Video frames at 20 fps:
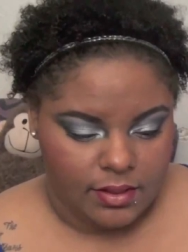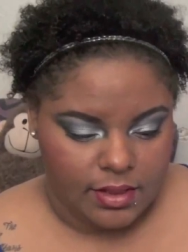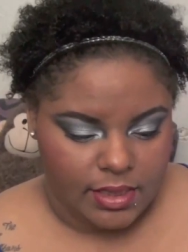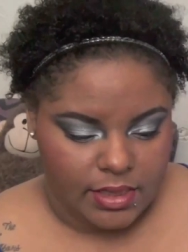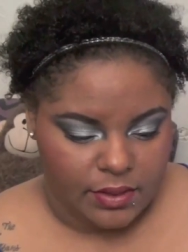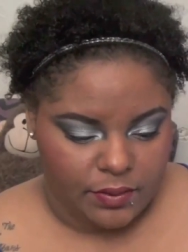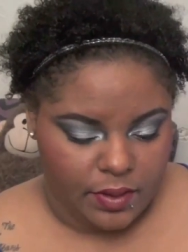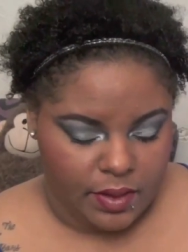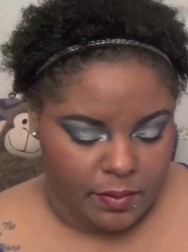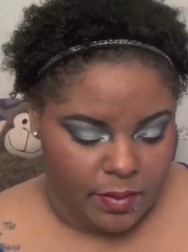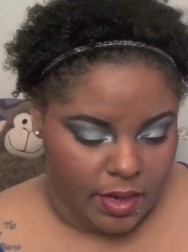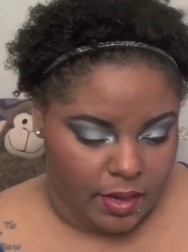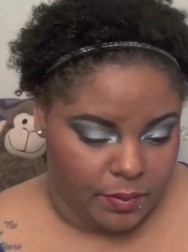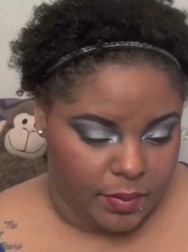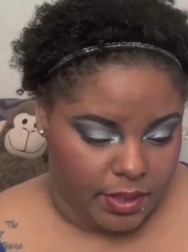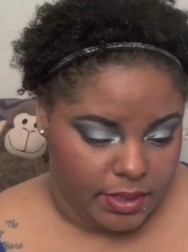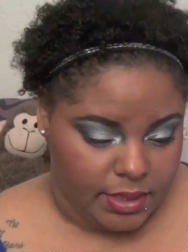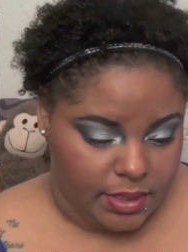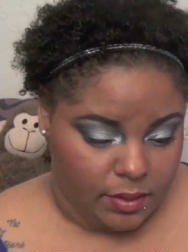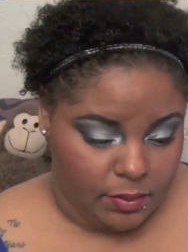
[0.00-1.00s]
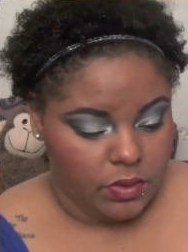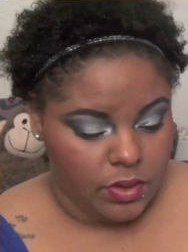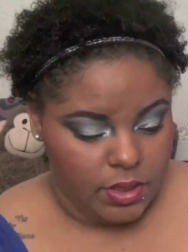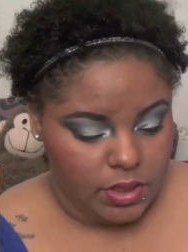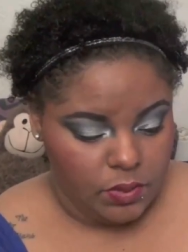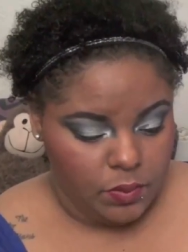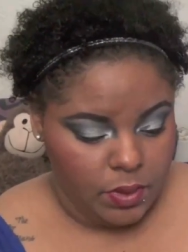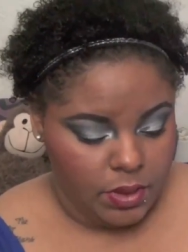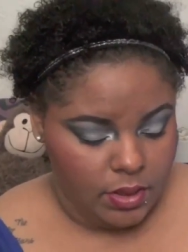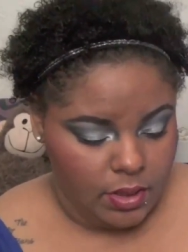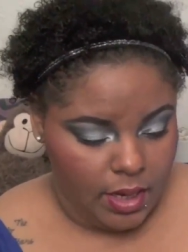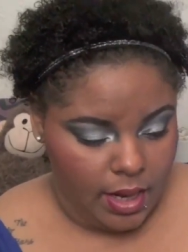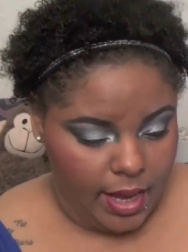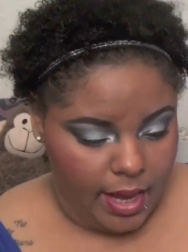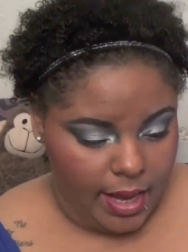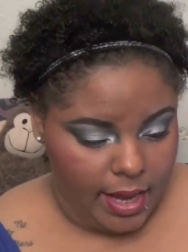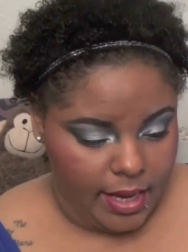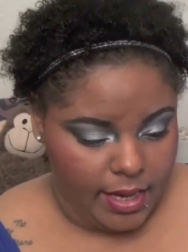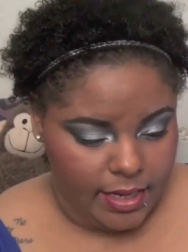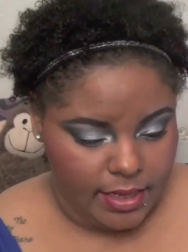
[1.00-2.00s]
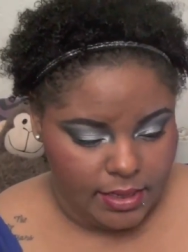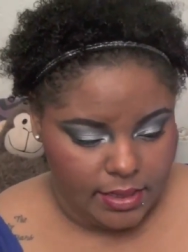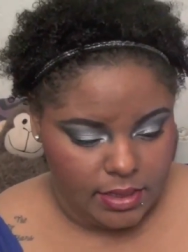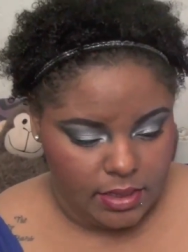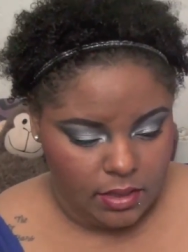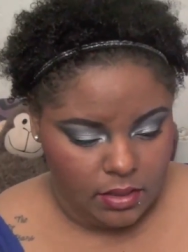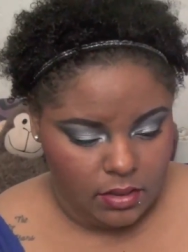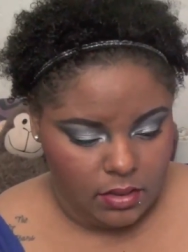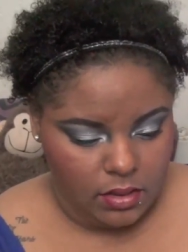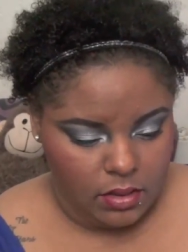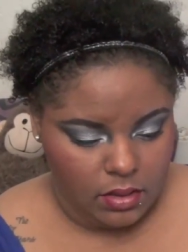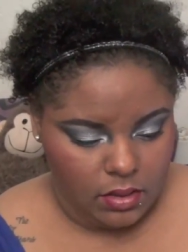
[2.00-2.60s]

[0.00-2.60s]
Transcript: doesn't really make a big deal this one has